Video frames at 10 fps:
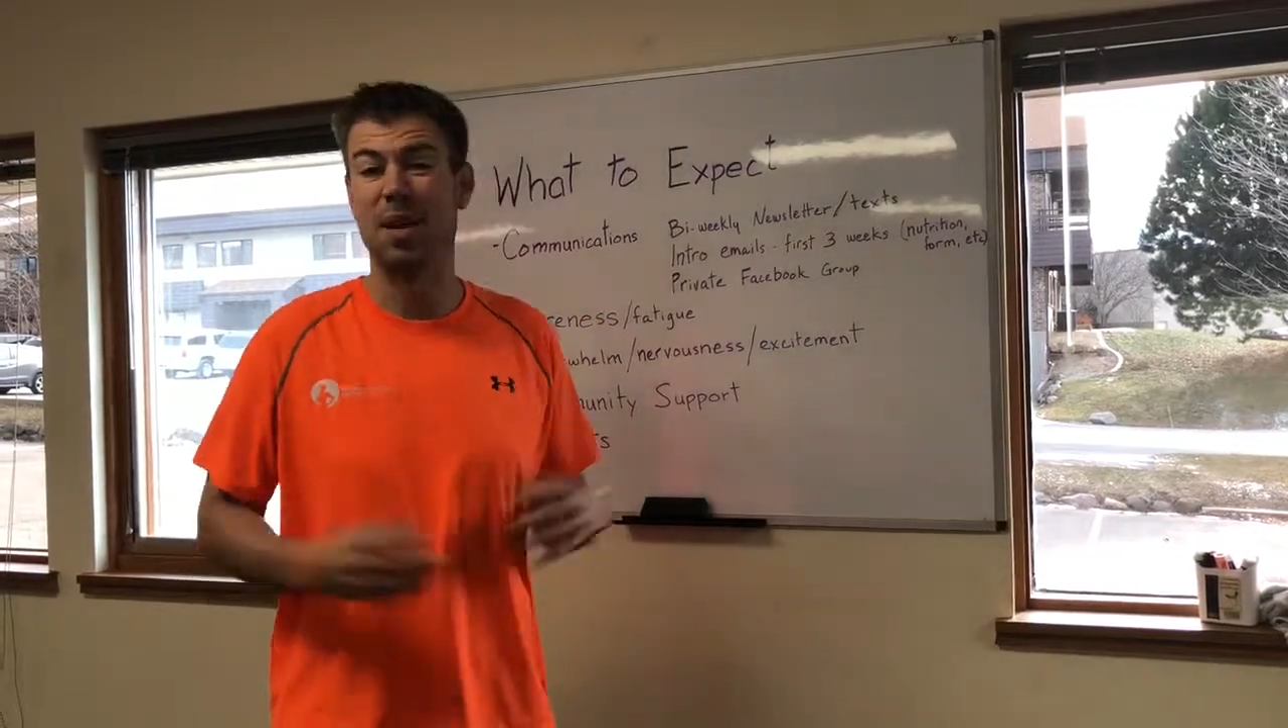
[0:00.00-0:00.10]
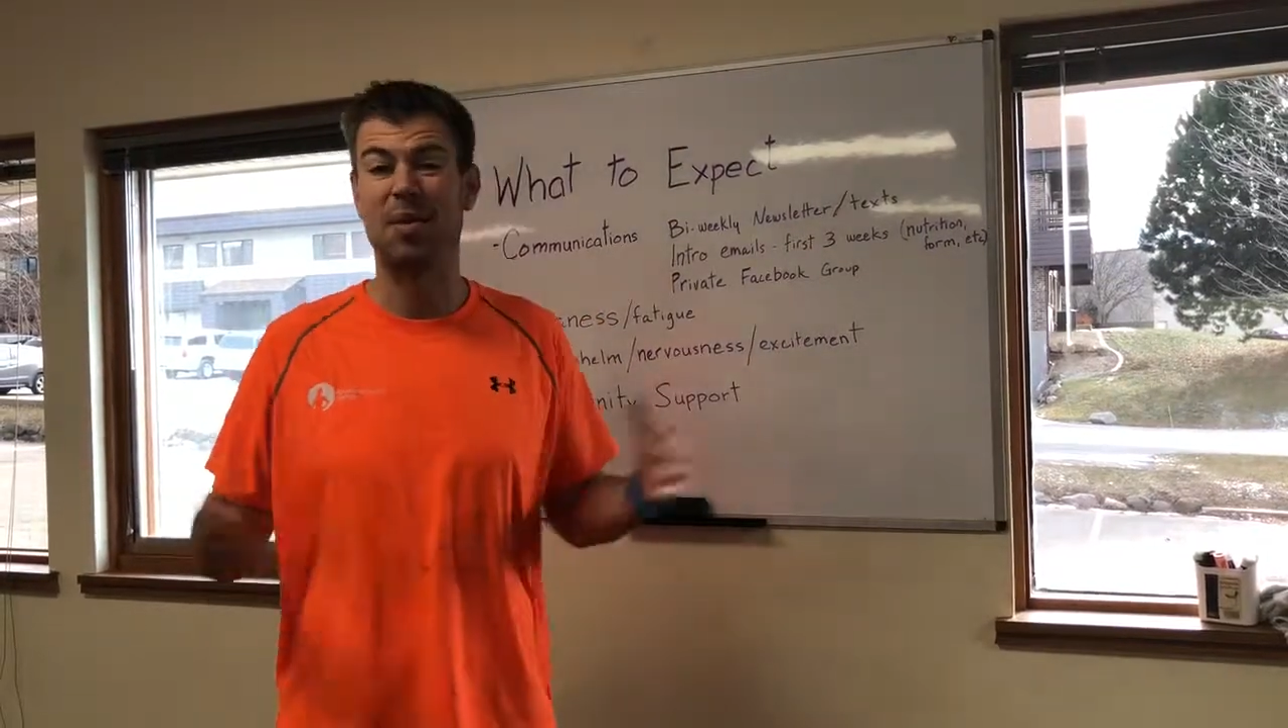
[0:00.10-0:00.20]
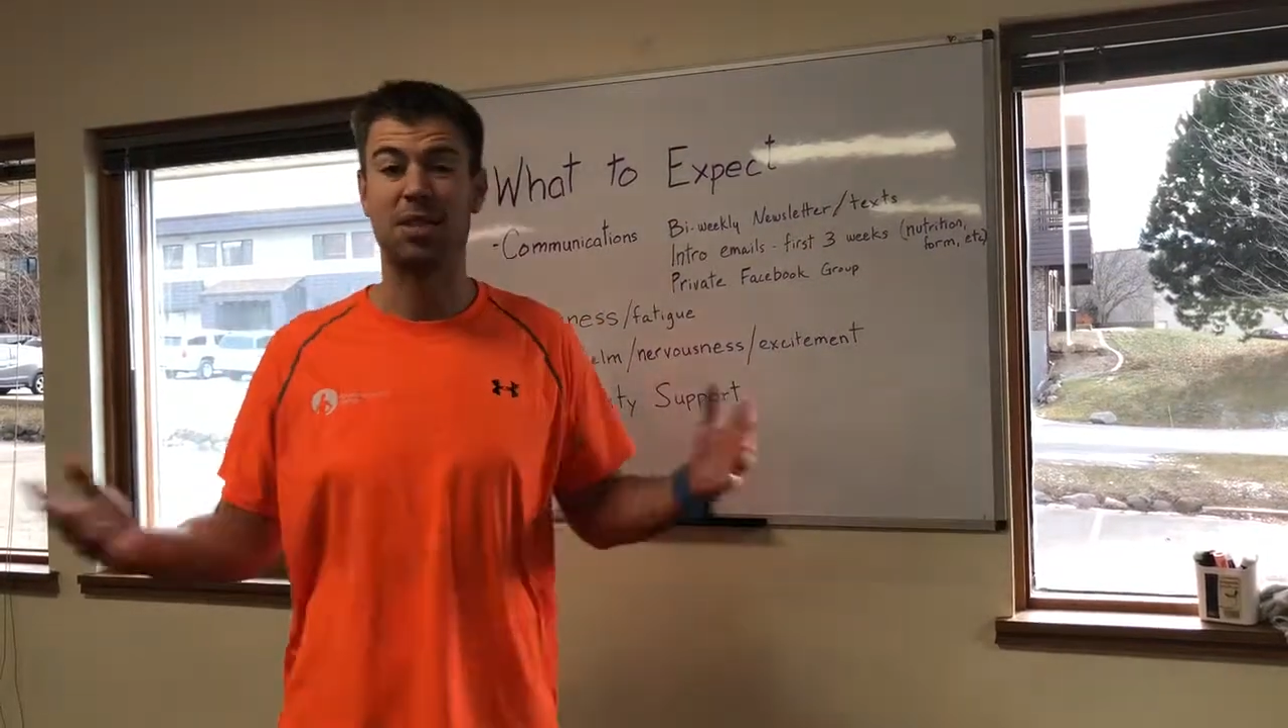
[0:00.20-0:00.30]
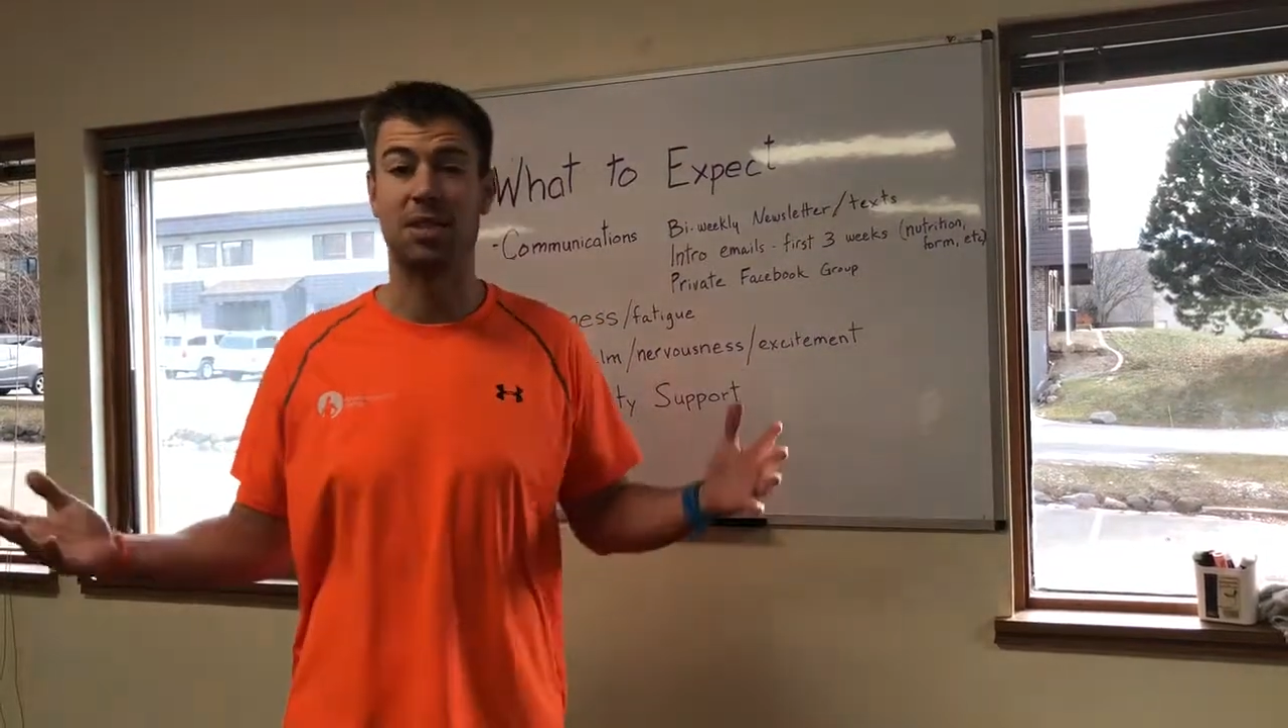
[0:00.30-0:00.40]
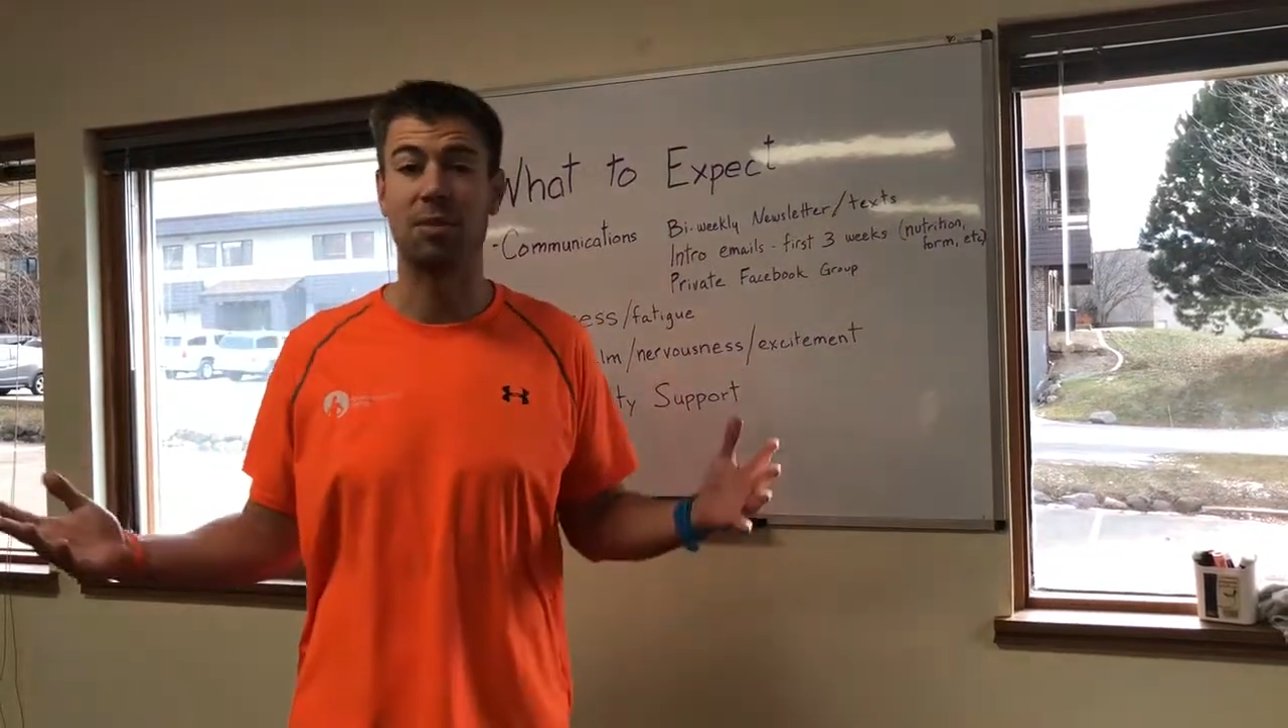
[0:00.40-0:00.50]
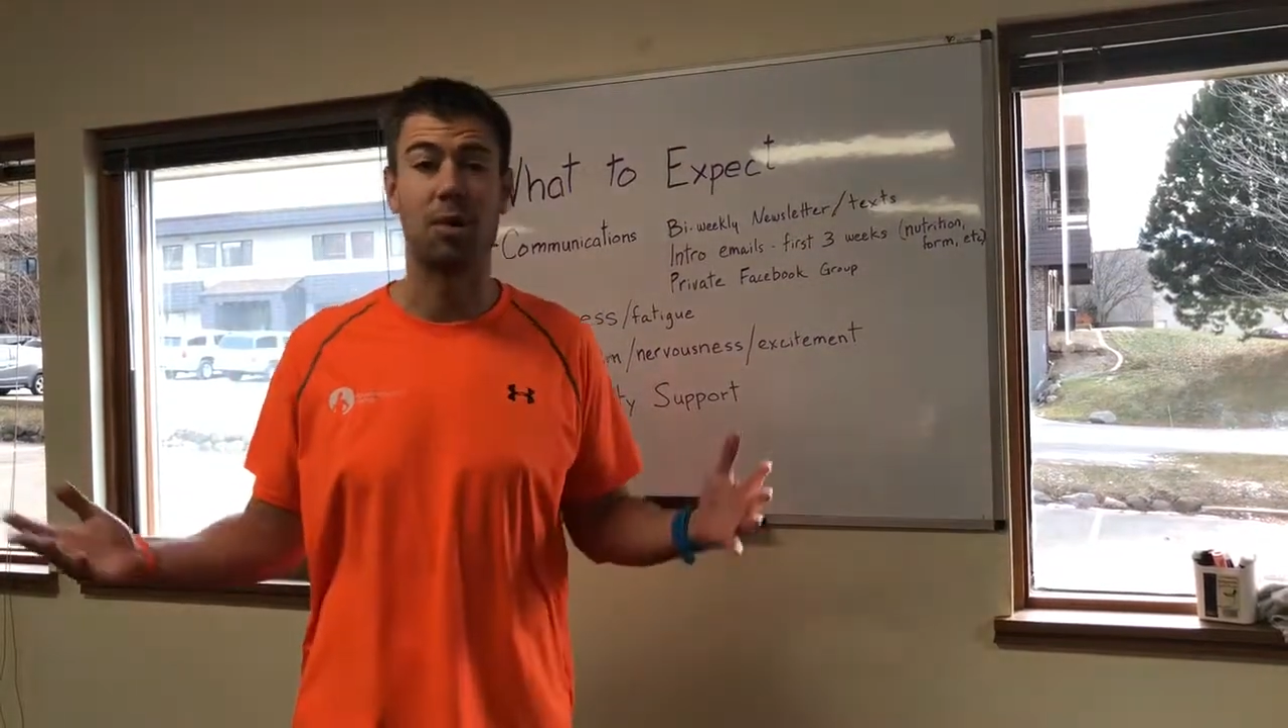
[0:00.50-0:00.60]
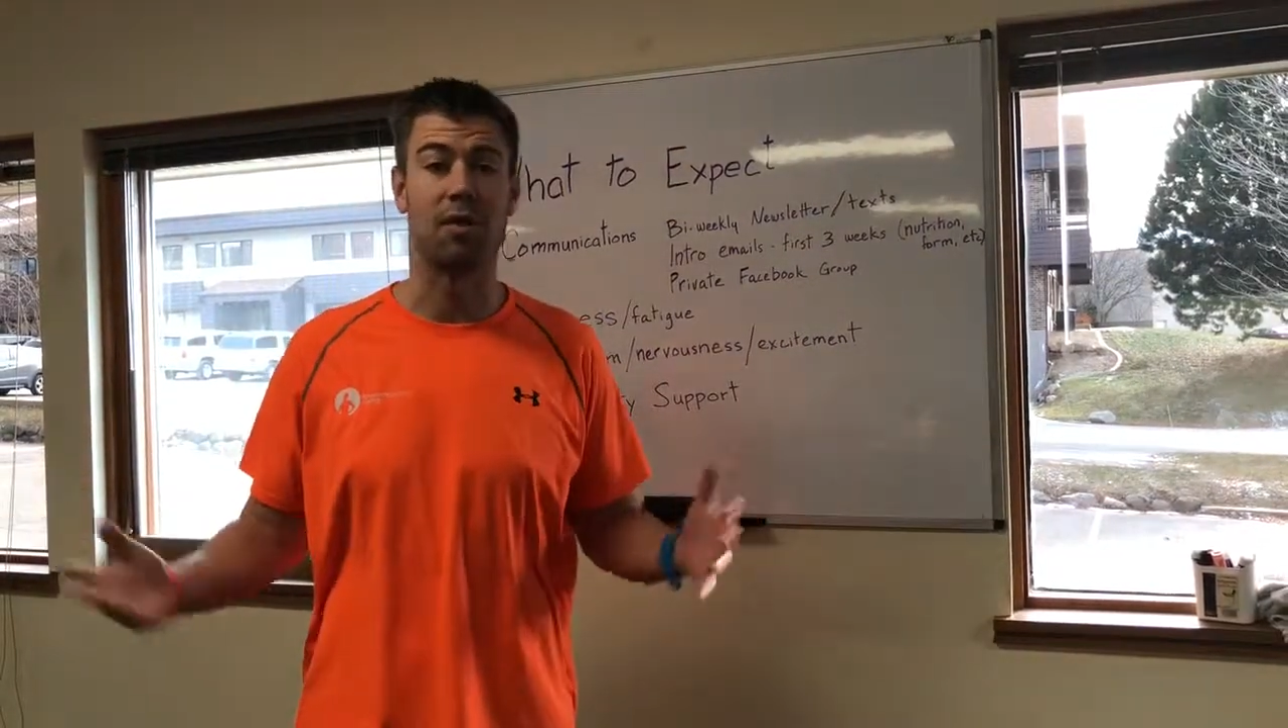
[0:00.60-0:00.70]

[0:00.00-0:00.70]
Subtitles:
Maybe it's just a